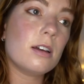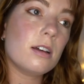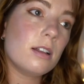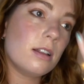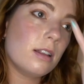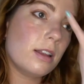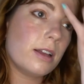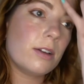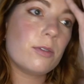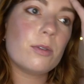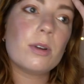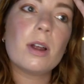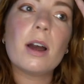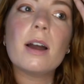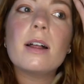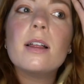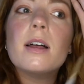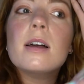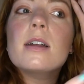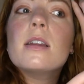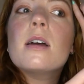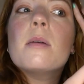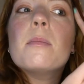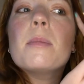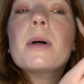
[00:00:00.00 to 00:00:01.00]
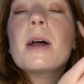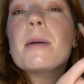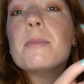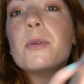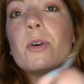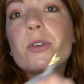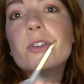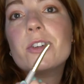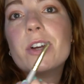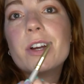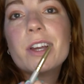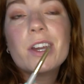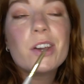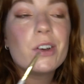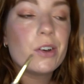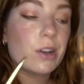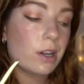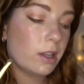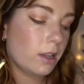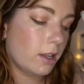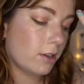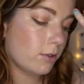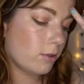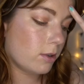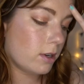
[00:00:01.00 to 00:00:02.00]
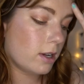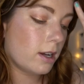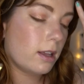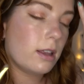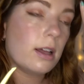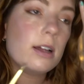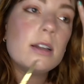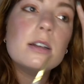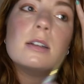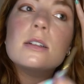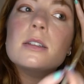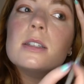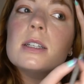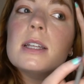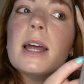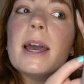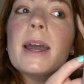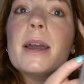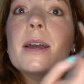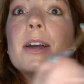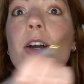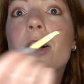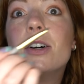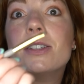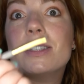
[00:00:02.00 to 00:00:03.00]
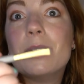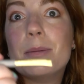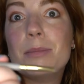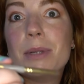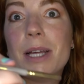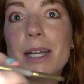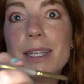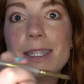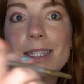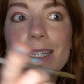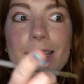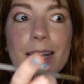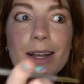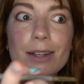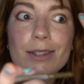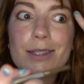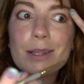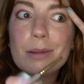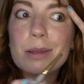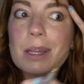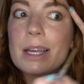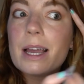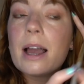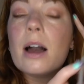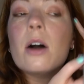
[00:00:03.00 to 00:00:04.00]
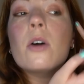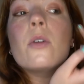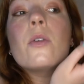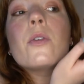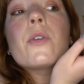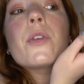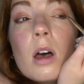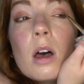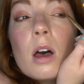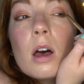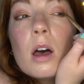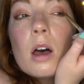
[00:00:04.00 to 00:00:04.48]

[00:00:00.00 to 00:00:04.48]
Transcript: liquid eyeliner, but I'm not chucking on it in liquid eyeliner today because I'm testing out something else.